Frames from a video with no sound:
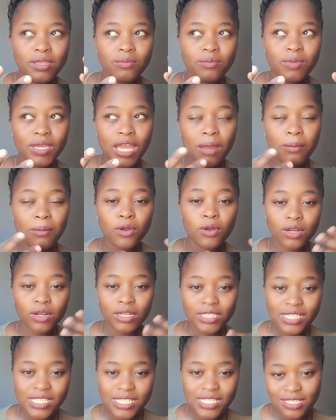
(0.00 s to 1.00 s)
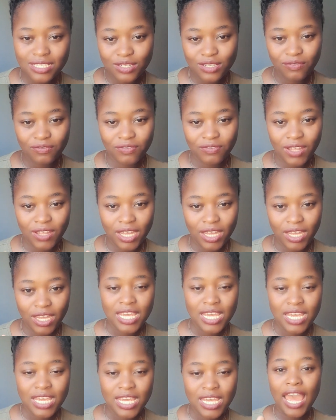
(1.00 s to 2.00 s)
become cognizant of that
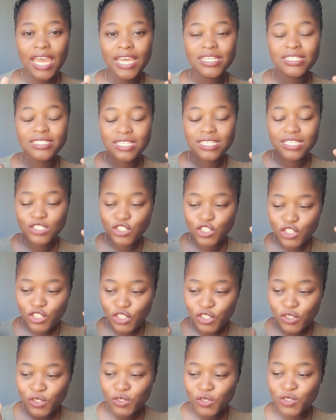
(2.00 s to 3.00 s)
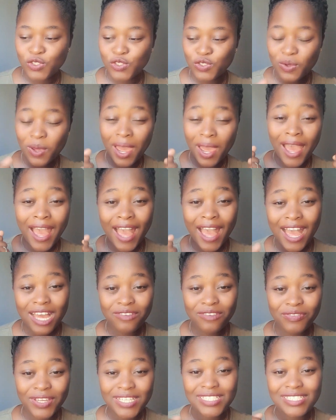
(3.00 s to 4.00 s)
and choose to
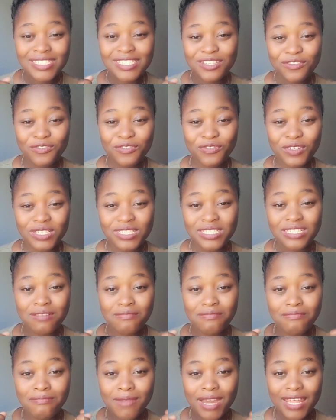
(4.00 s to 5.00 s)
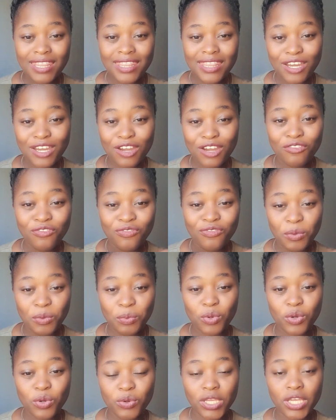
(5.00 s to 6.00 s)
have a different month of
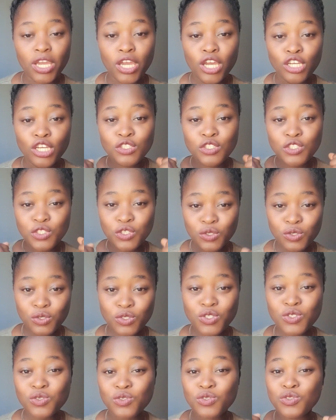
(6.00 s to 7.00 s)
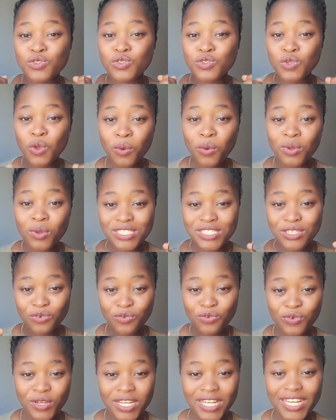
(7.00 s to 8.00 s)
February. Choose to sow
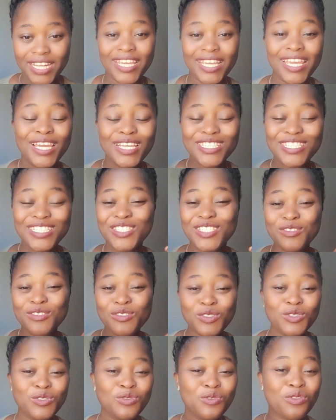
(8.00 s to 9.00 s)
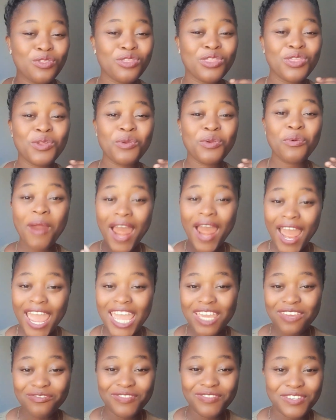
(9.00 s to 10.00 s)
differently. Choose to
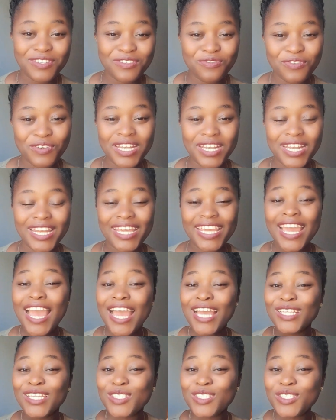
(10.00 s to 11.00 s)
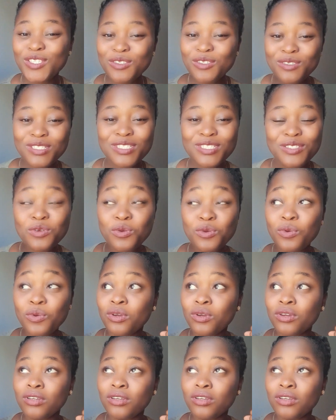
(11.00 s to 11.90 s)
thrive differently. Choose to